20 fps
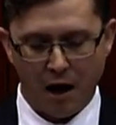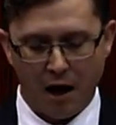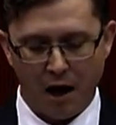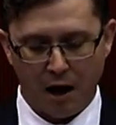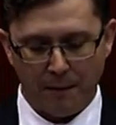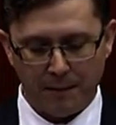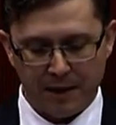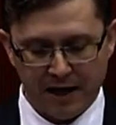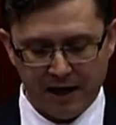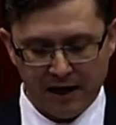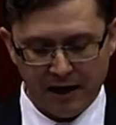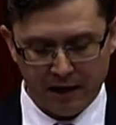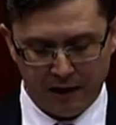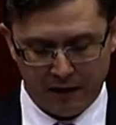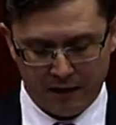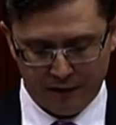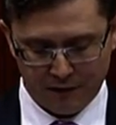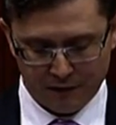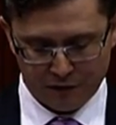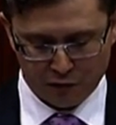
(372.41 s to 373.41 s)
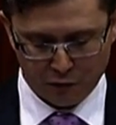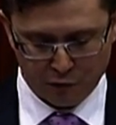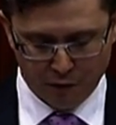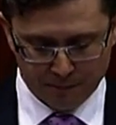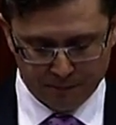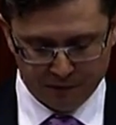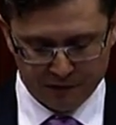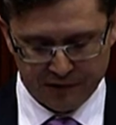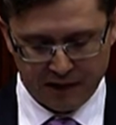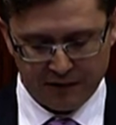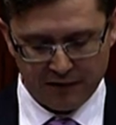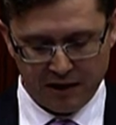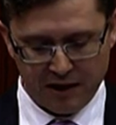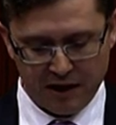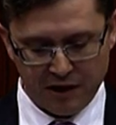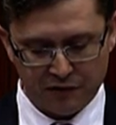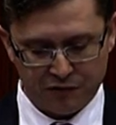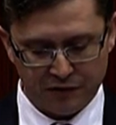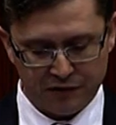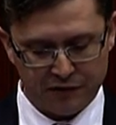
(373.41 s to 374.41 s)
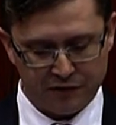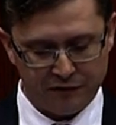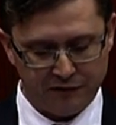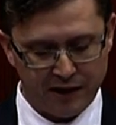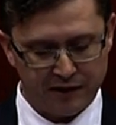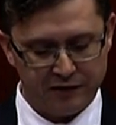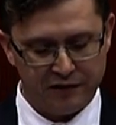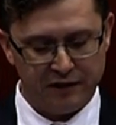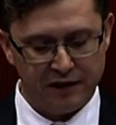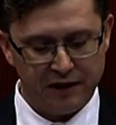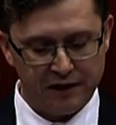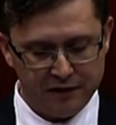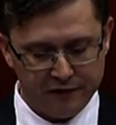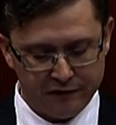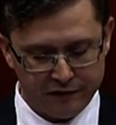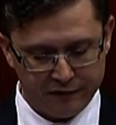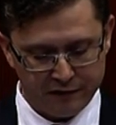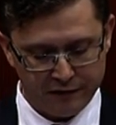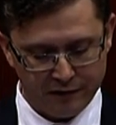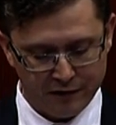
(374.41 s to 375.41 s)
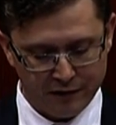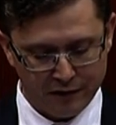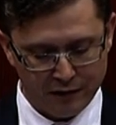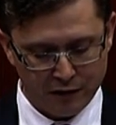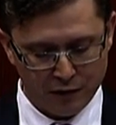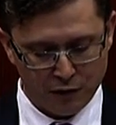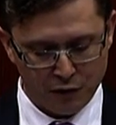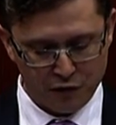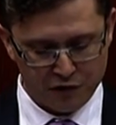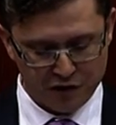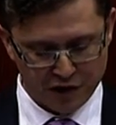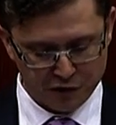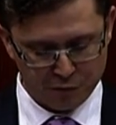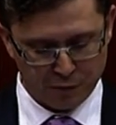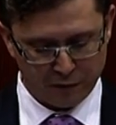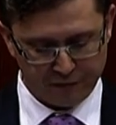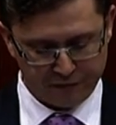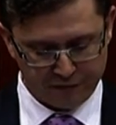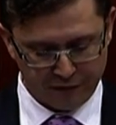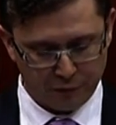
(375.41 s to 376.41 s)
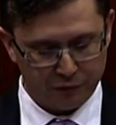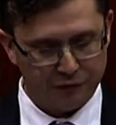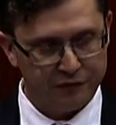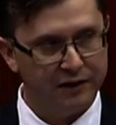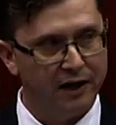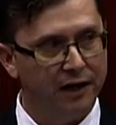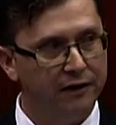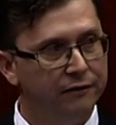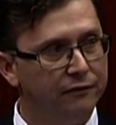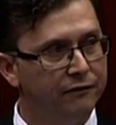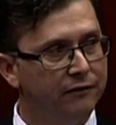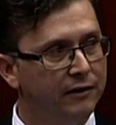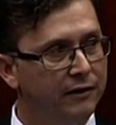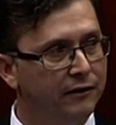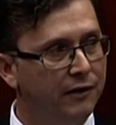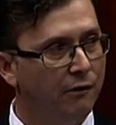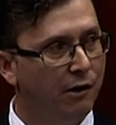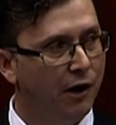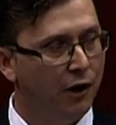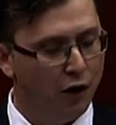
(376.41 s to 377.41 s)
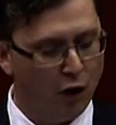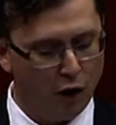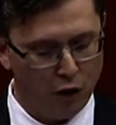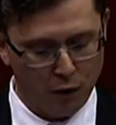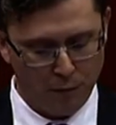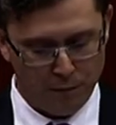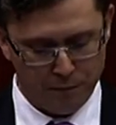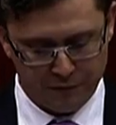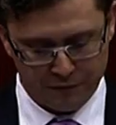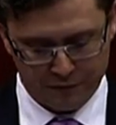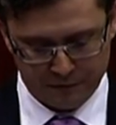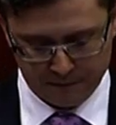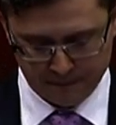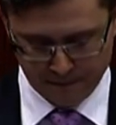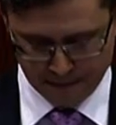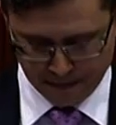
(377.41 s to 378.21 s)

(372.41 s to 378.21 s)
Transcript: I'm here to represent the interests of our seniors who just want to feel safe in their own homes.